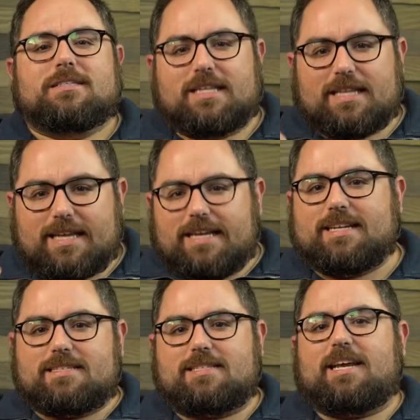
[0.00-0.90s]

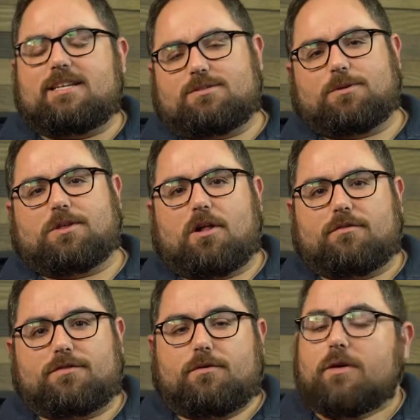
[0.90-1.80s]
deleted scenes with all
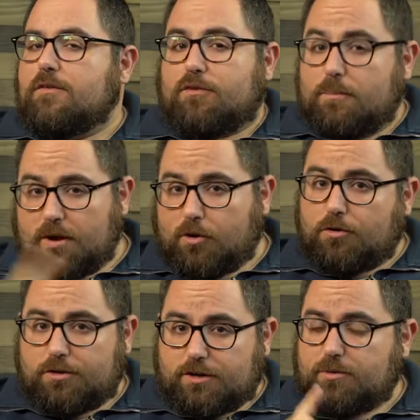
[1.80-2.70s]
of you from the
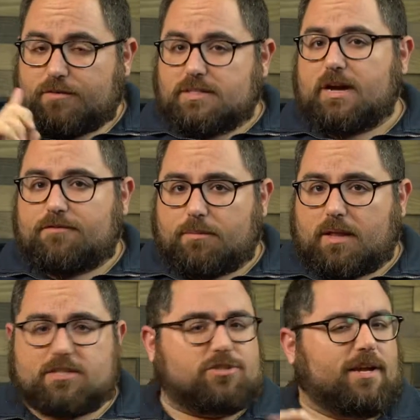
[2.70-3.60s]
earlier movies, not from The
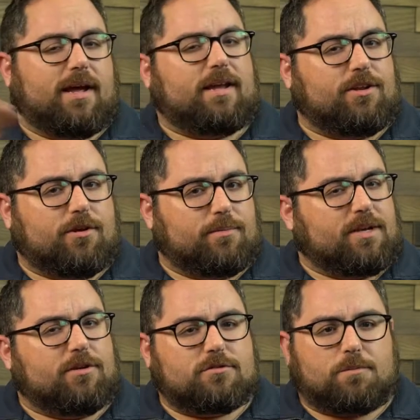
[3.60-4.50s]
Last Jedi. You know me,
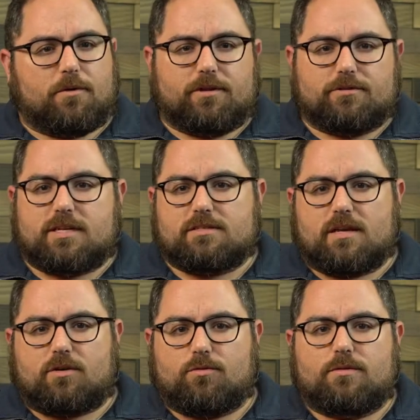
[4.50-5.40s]
no spoilers, that's
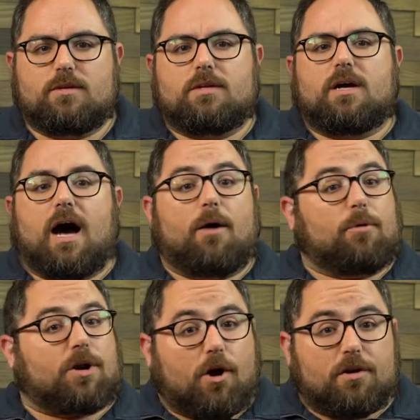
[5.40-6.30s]
not cool.
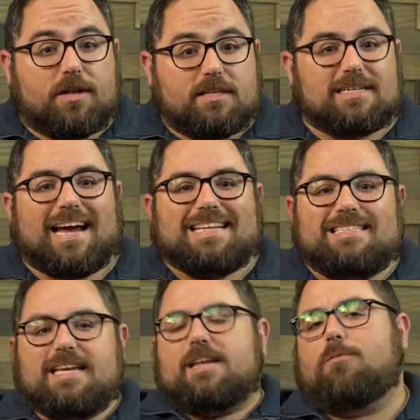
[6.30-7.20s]
Regardless, I
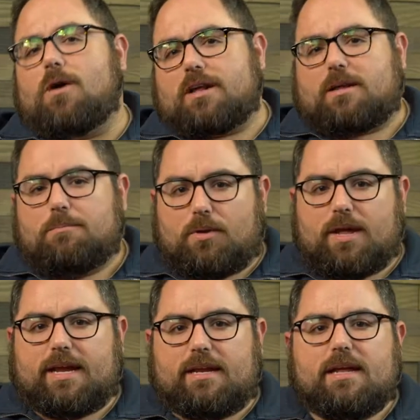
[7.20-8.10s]
did want to
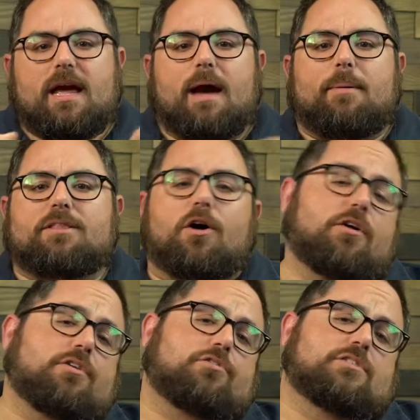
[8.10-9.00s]
complain about the
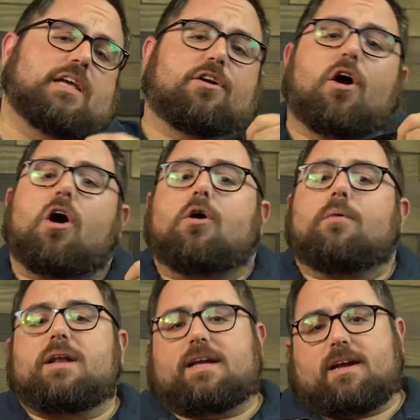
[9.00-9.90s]
articles that are
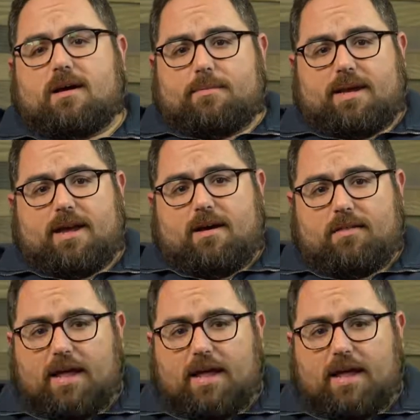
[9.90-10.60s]
already coming out,